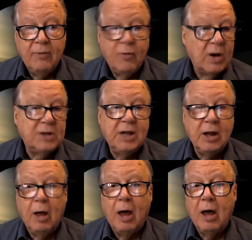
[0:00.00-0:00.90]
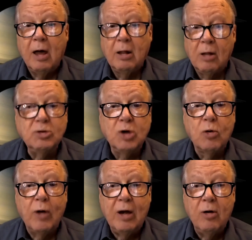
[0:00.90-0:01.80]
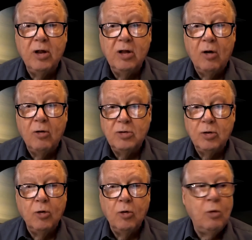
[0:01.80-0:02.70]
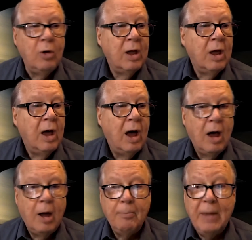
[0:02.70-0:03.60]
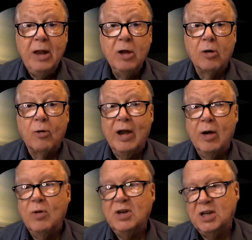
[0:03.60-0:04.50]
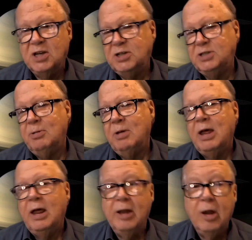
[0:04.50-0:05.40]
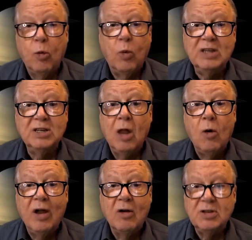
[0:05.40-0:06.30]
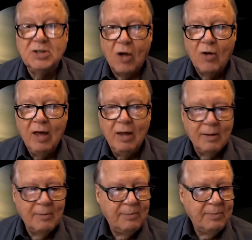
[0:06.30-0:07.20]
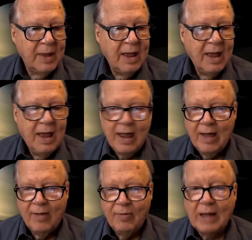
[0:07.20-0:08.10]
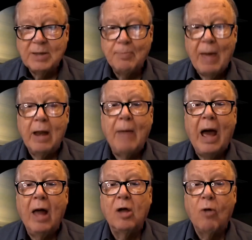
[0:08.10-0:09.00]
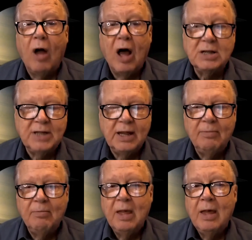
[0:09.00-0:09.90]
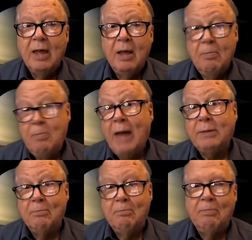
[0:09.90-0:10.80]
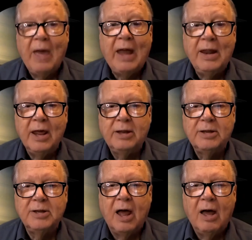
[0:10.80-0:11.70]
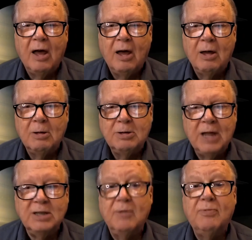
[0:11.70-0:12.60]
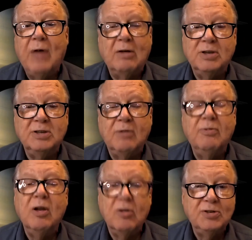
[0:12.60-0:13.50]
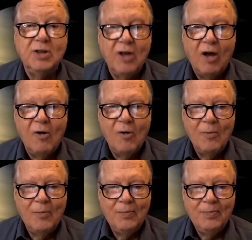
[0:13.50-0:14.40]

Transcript: If you want to see a closer crater, you can go to Meteor Crater, which is near Winslow, Arizona, and that's about a mile across, and that hit tens of thousands of years ago.